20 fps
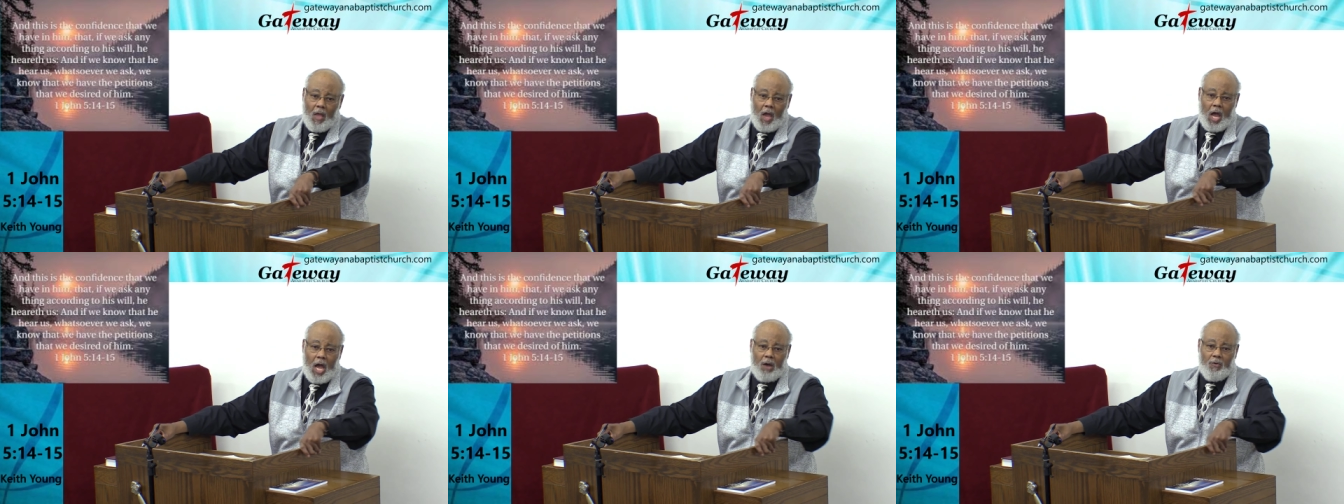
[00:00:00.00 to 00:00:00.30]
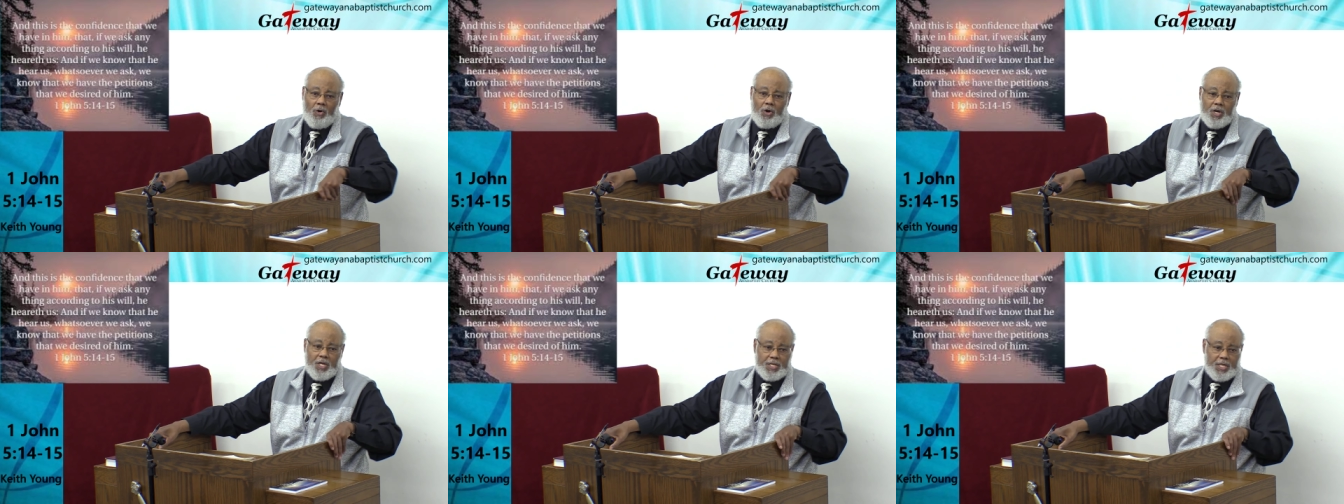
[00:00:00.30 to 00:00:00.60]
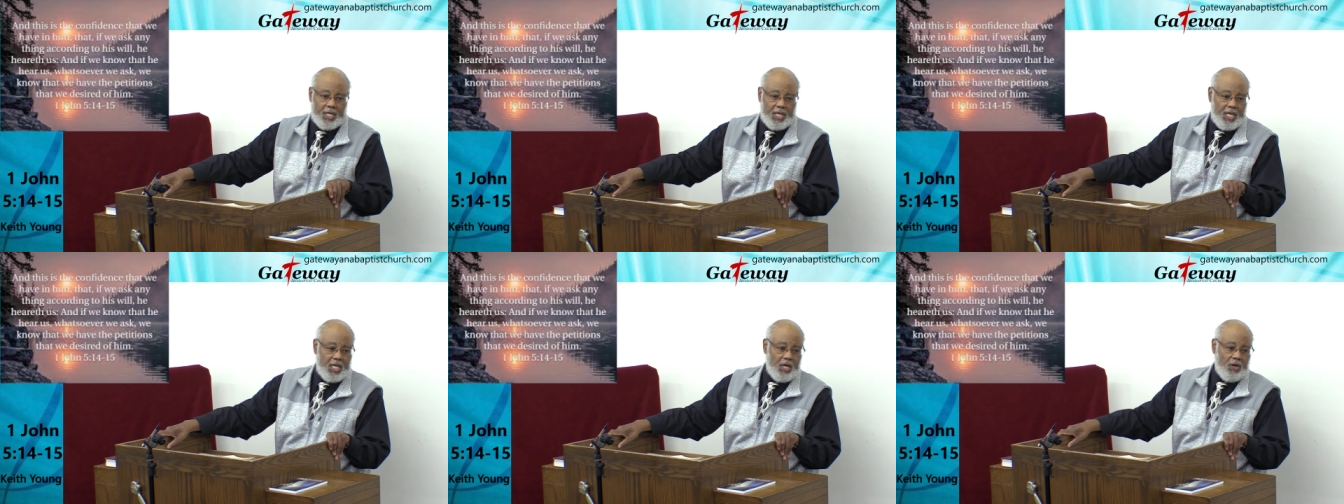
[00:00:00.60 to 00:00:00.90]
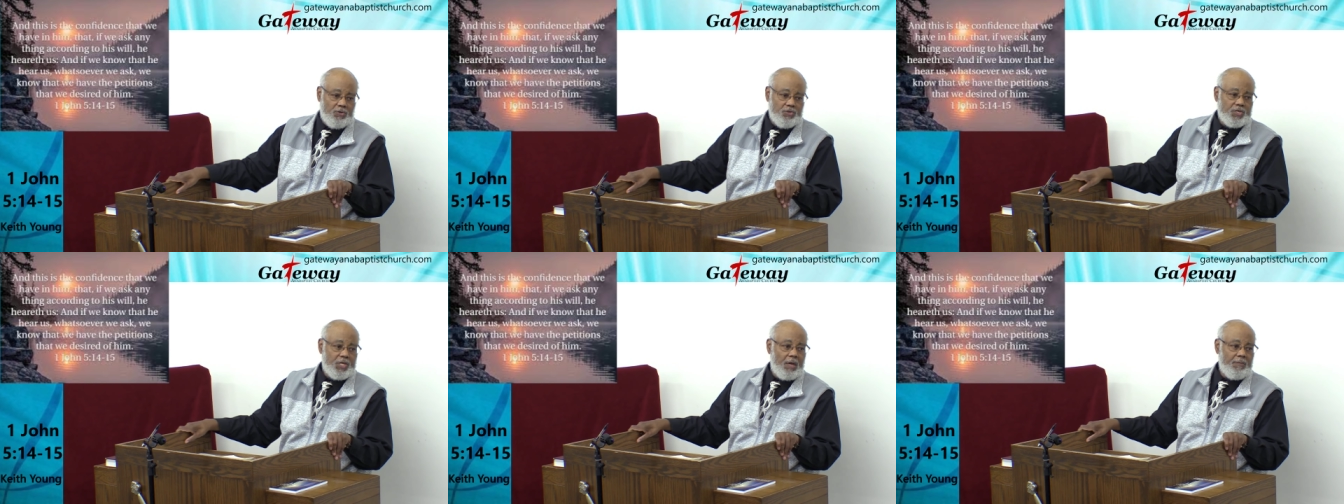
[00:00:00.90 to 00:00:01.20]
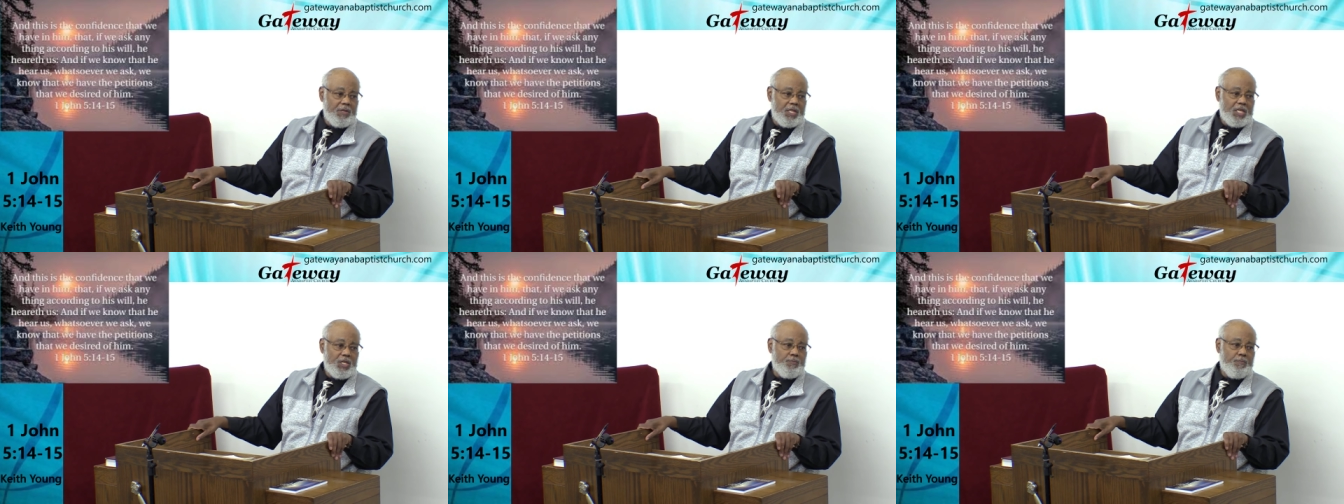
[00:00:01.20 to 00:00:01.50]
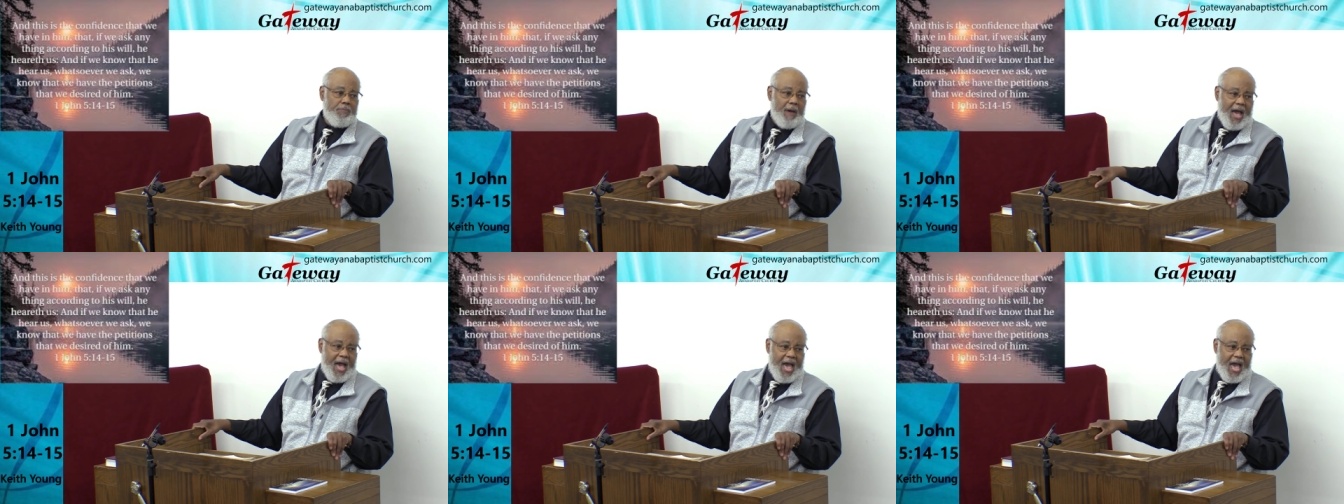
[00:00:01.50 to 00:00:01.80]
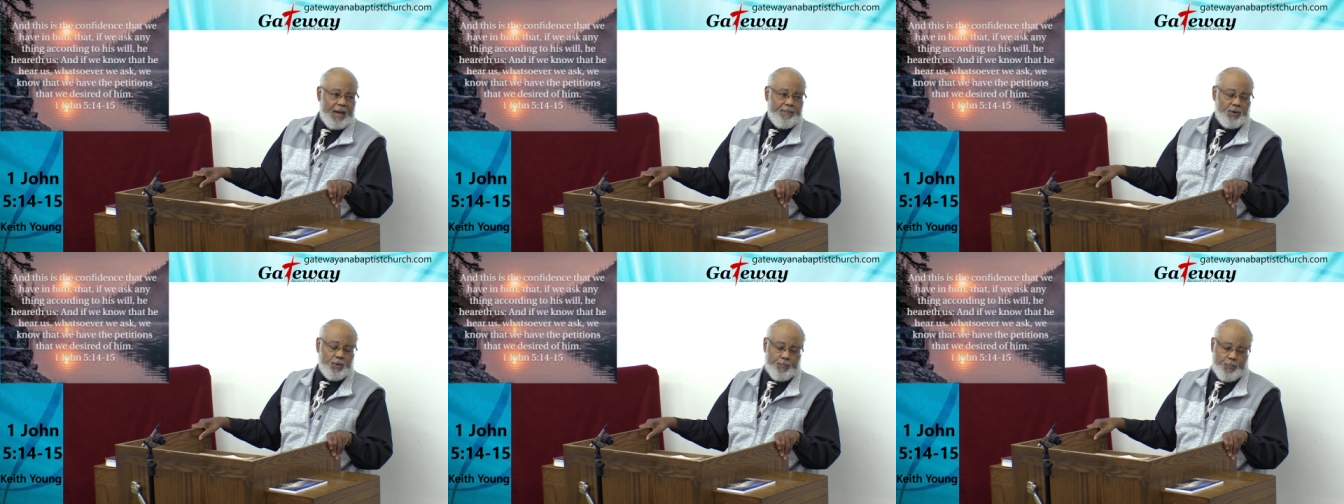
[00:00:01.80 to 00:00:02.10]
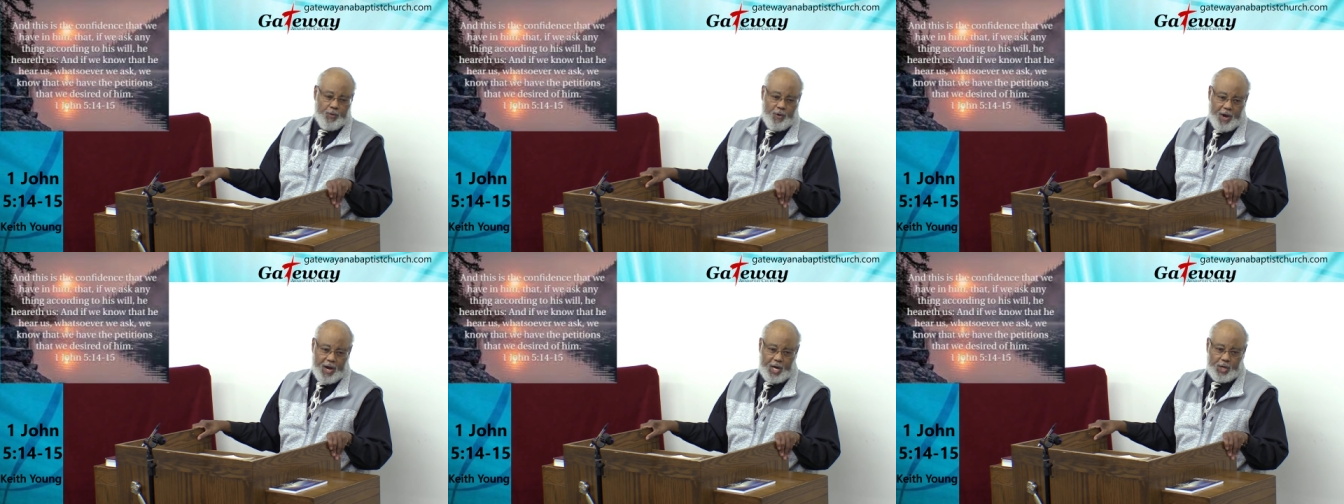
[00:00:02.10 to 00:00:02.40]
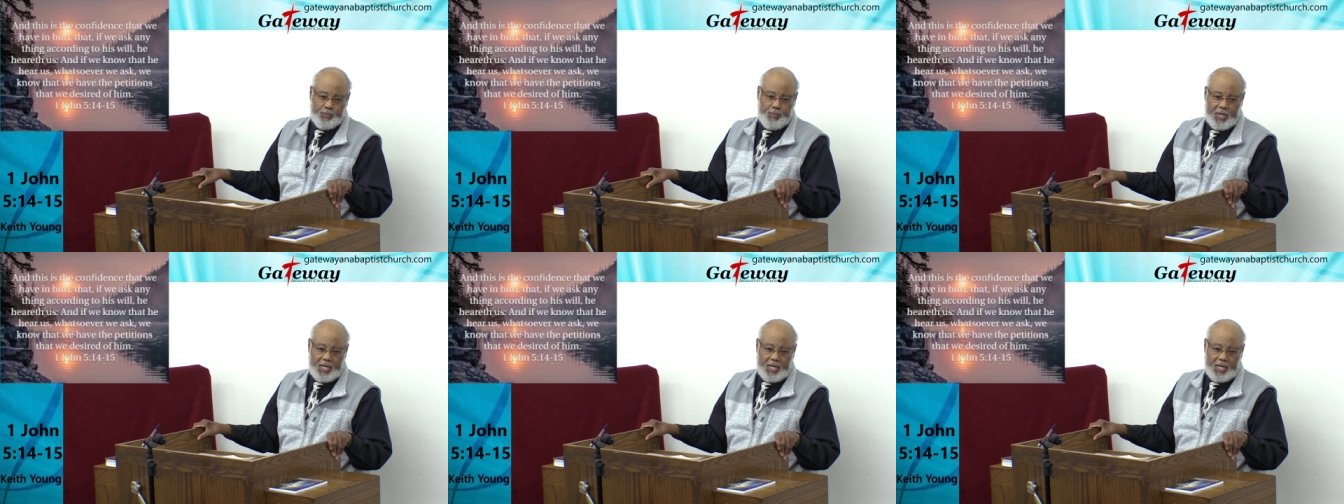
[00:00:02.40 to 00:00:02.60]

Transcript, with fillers: I wanted to get on some of these Bible prayers